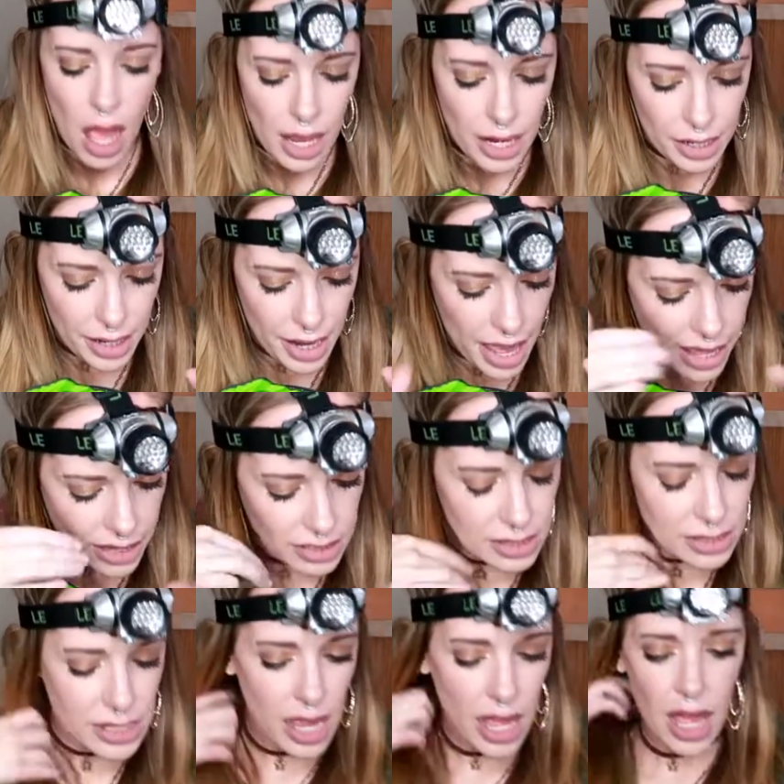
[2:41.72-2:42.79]

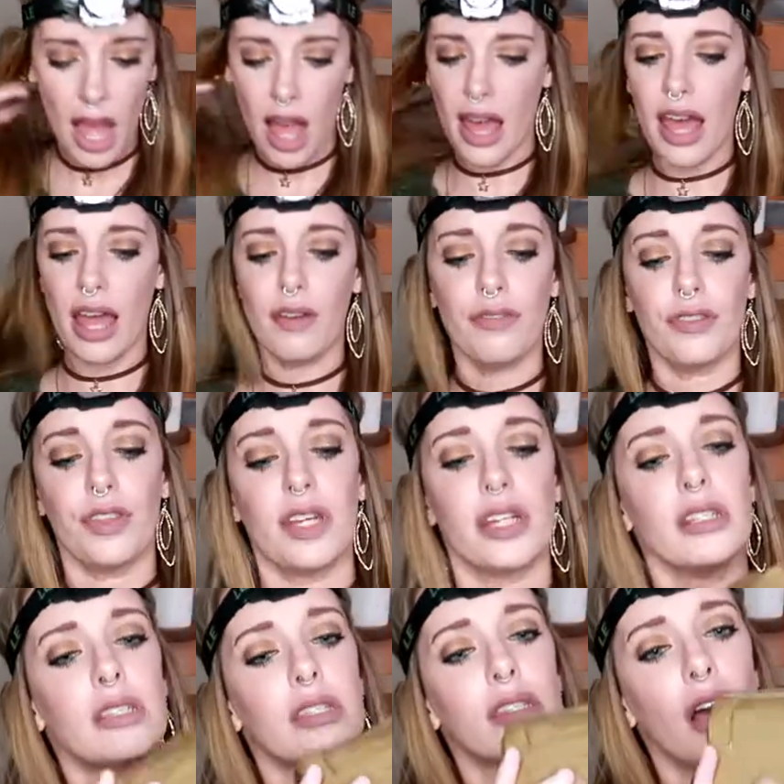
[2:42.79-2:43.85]
Next, I have
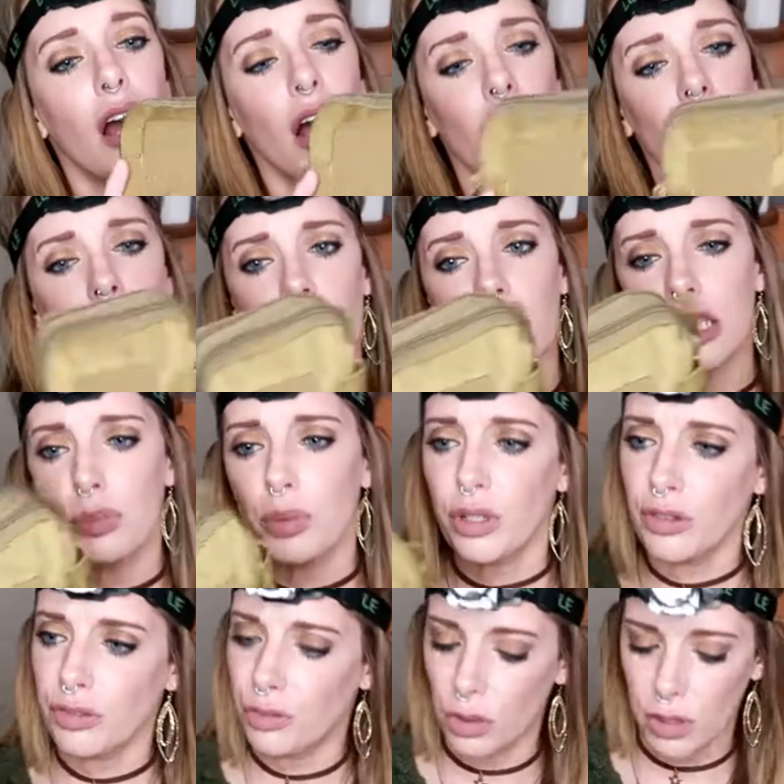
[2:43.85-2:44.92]
this. Uh, it's
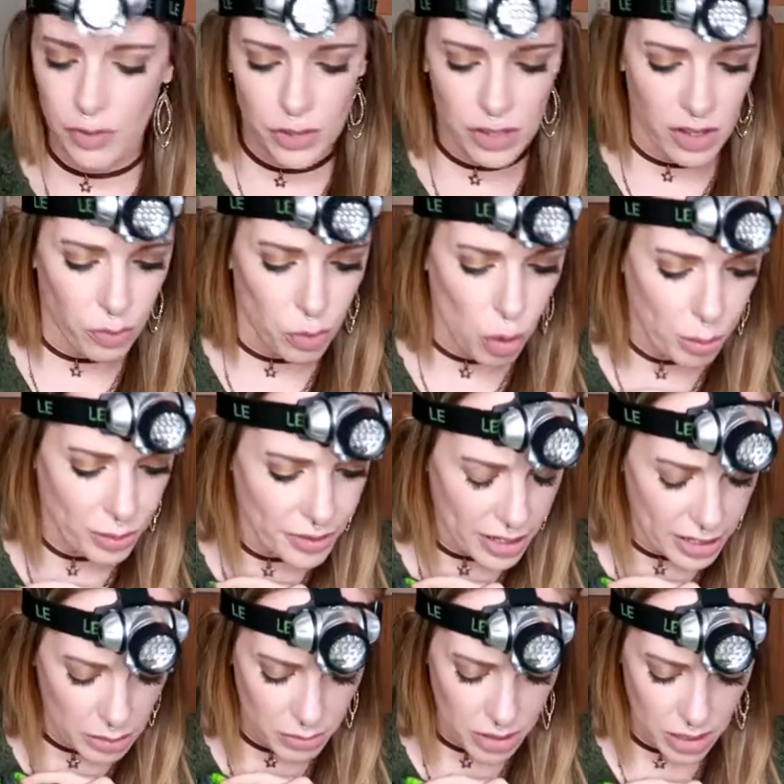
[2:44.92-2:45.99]
pretty full of stuff. We'll open
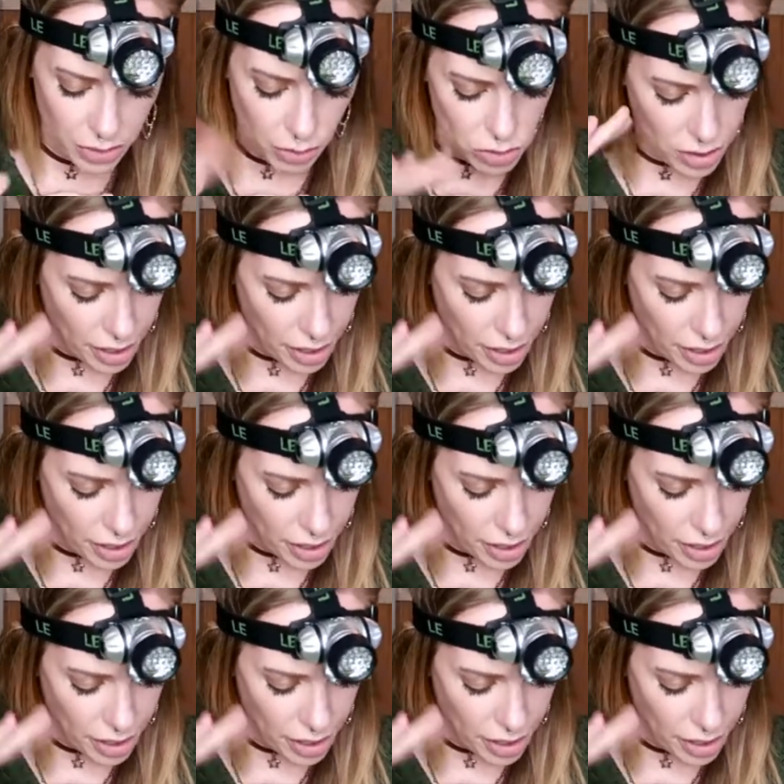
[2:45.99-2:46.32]
that in a minute. There's